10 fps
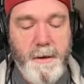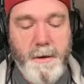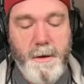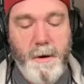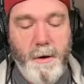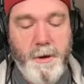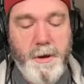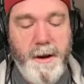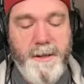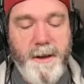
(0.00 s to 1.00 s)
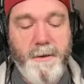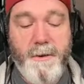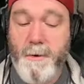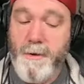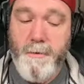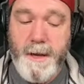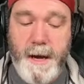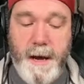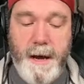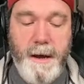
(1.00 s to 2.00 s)
You all share a single sorcery
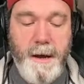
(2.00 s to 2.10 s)
die.